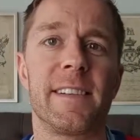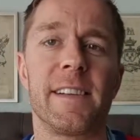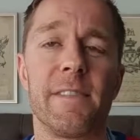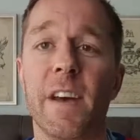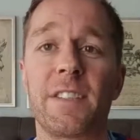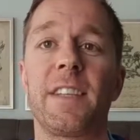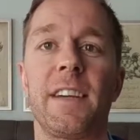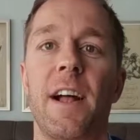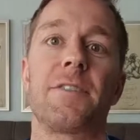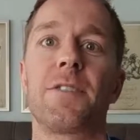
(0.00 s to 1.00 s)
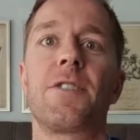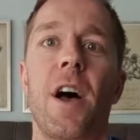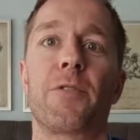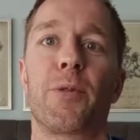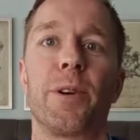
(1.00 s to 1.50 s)
investing analysis
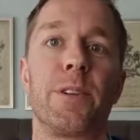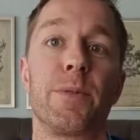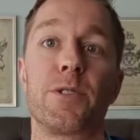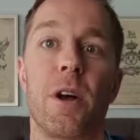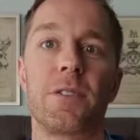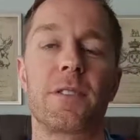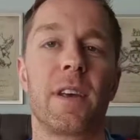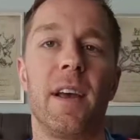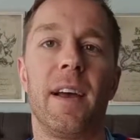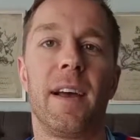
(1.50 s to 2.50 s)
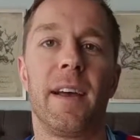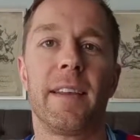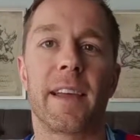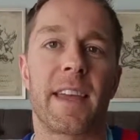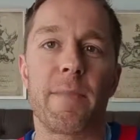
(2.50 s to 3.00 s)
software, and the results
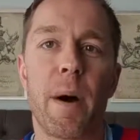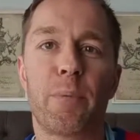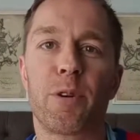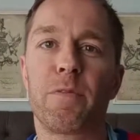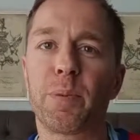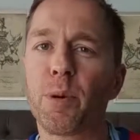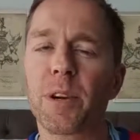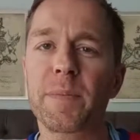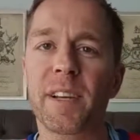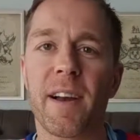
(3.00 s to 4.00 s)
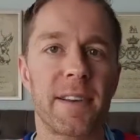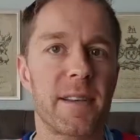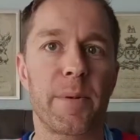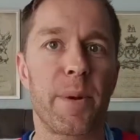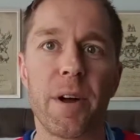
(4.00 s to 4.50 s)
that came up were programs that cost,
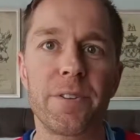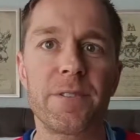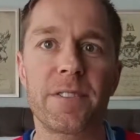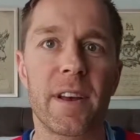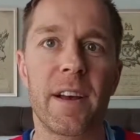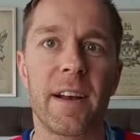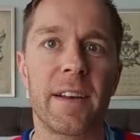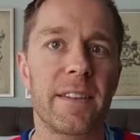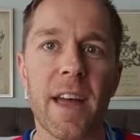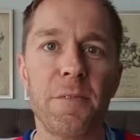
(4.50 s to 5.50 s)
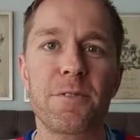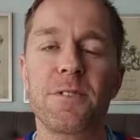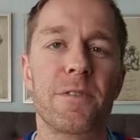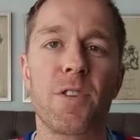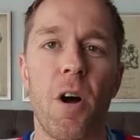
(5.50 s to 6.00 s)
I remember, hundreds,
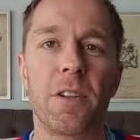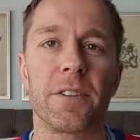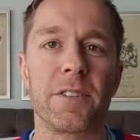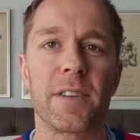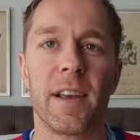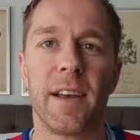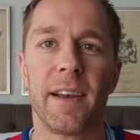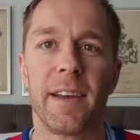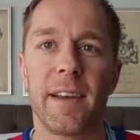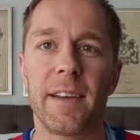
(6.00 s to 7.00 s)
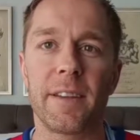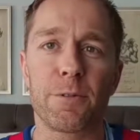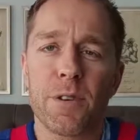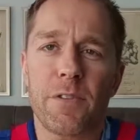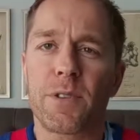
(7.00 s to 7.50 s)
thousands of dollars. And there
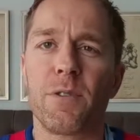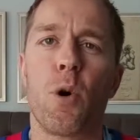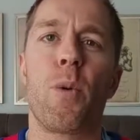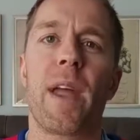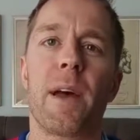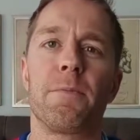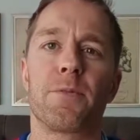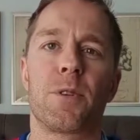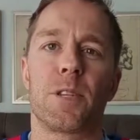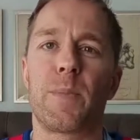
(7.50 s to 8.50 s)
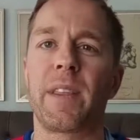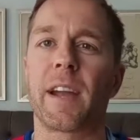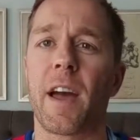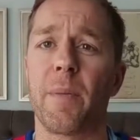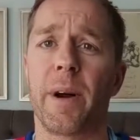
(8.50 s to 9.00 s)
was obviously no way I was going to spend
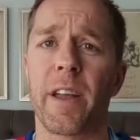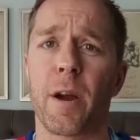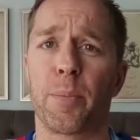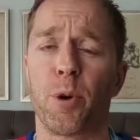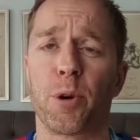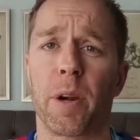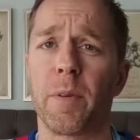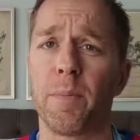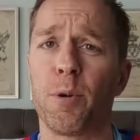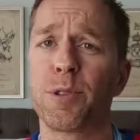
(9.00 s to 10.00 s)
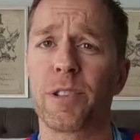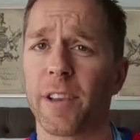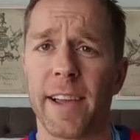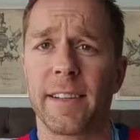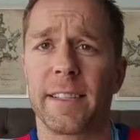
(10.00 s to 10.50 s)
that kind of money on a program when most
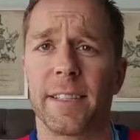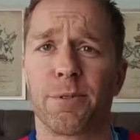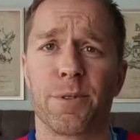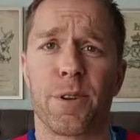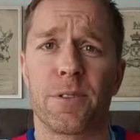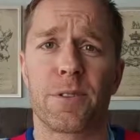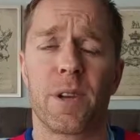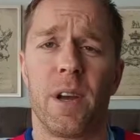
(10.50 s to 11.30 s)
likely the results